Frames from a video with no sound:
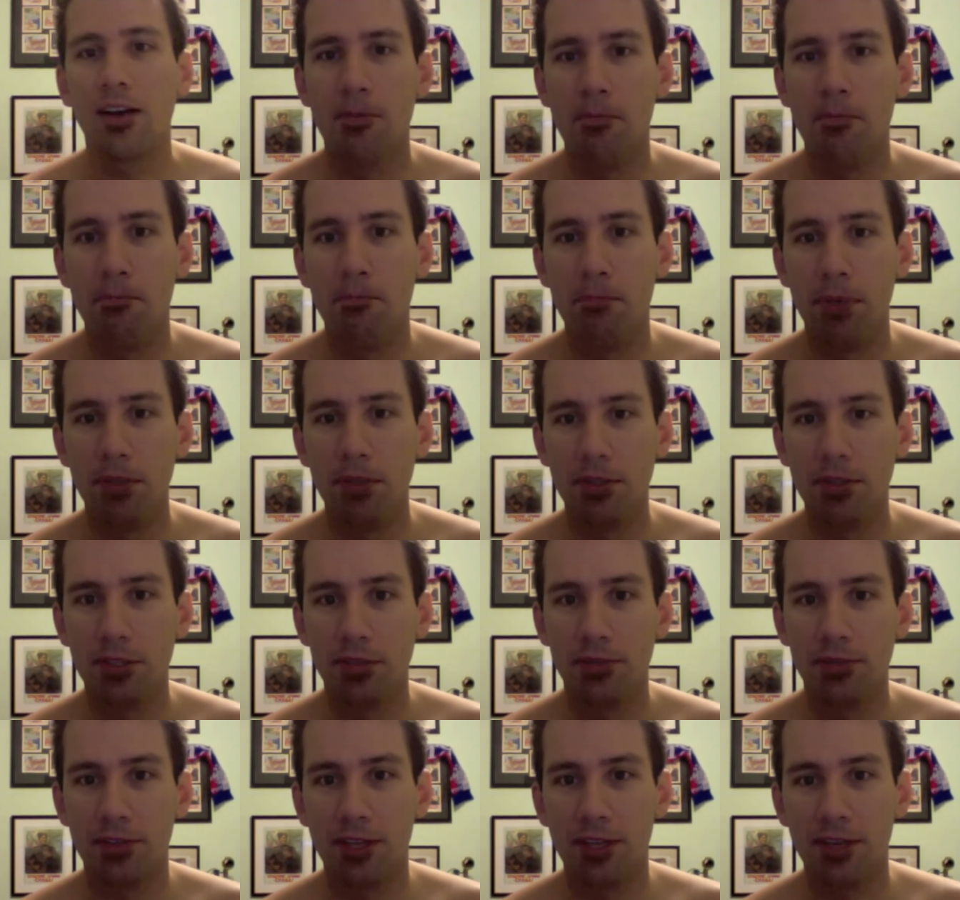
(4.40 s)
bunch of
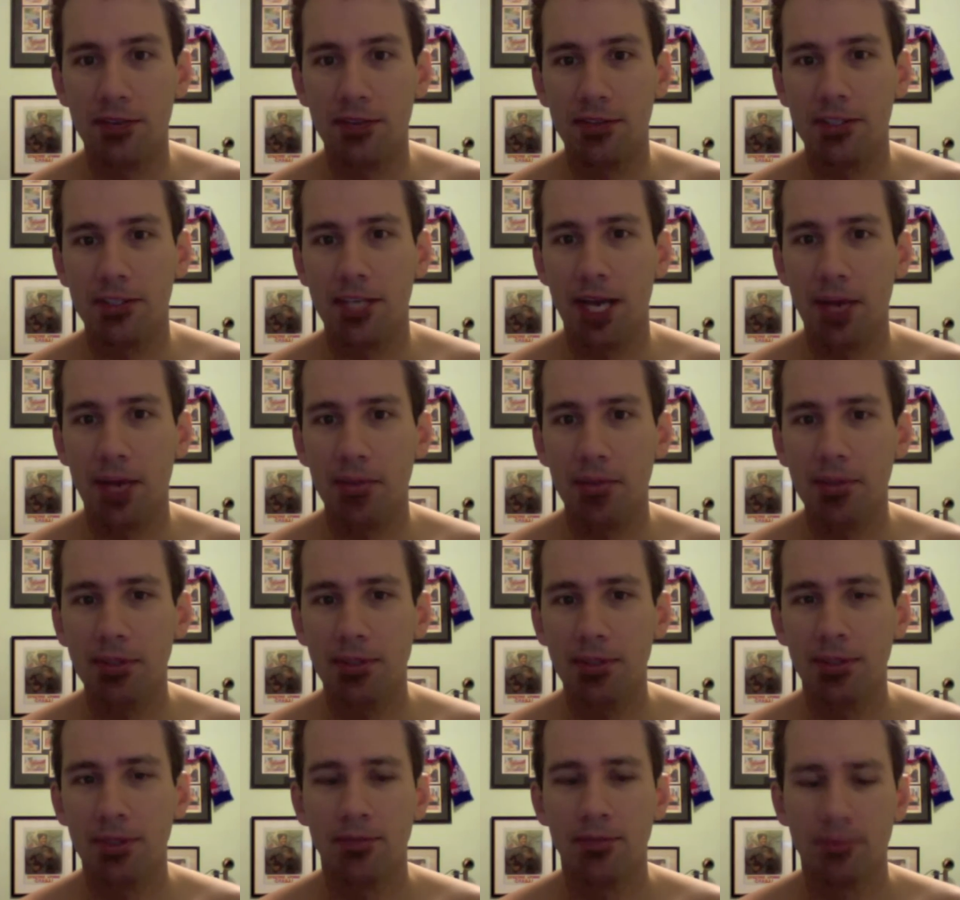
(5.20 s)
stuff has happened,
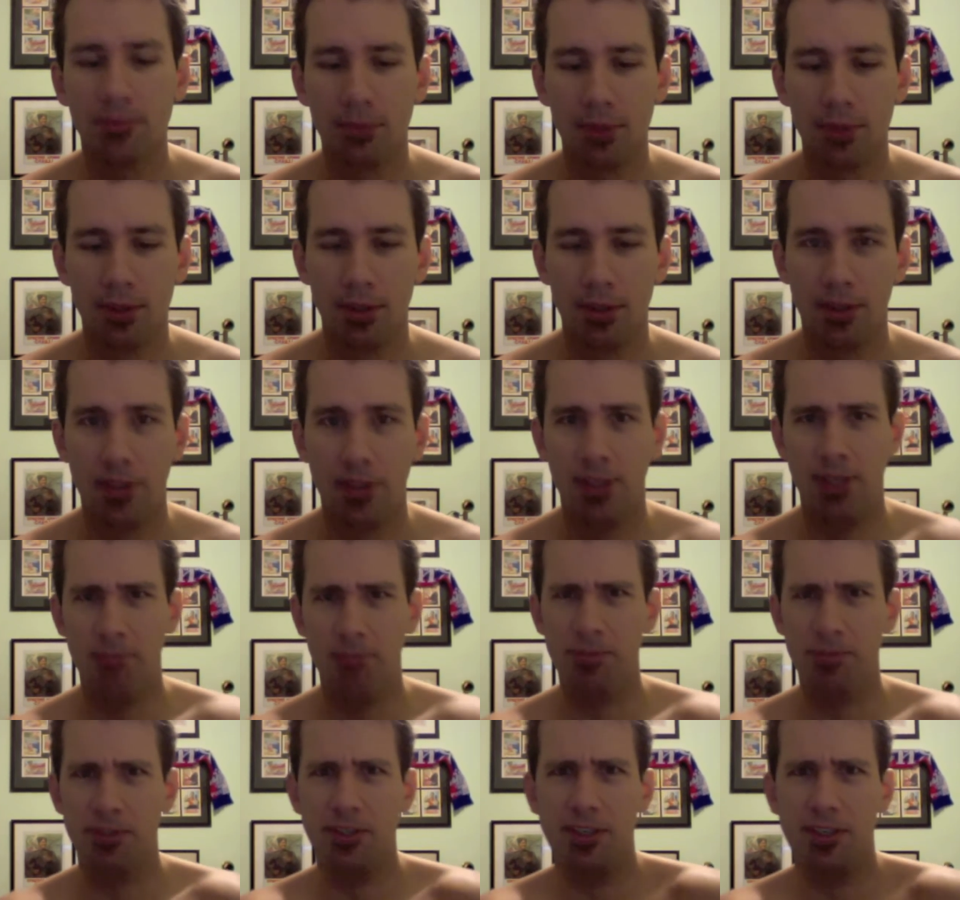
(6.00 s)

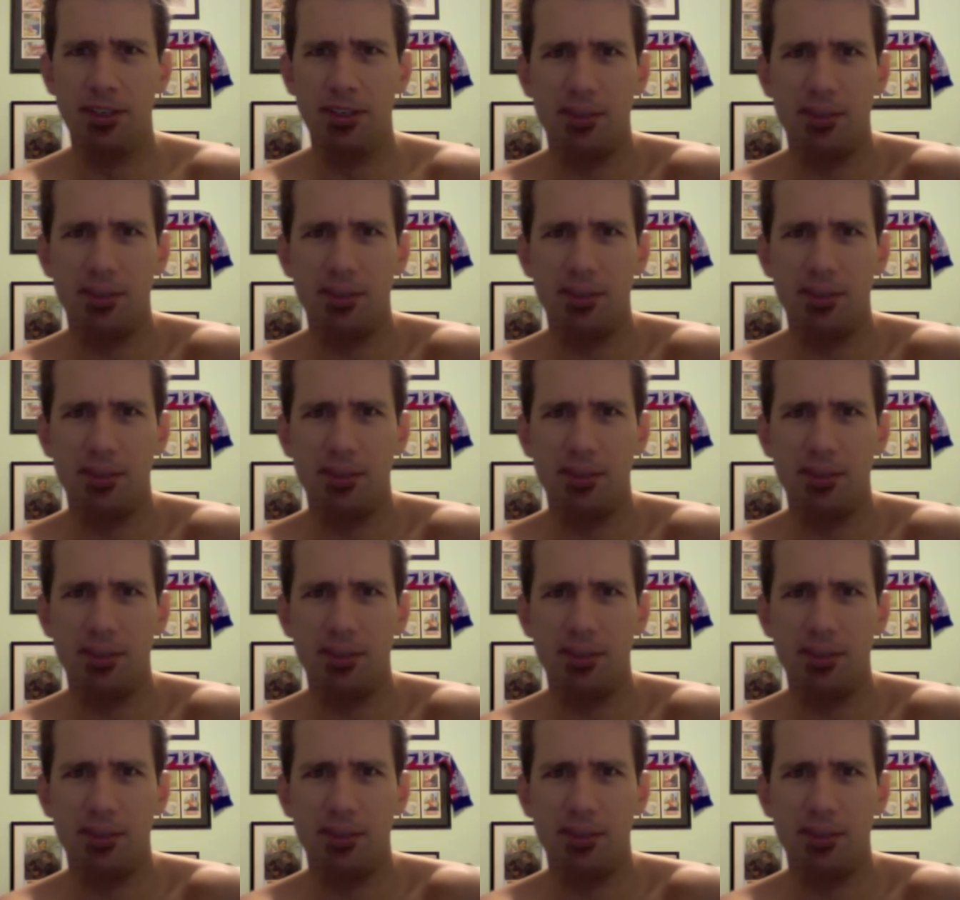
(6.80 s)
and so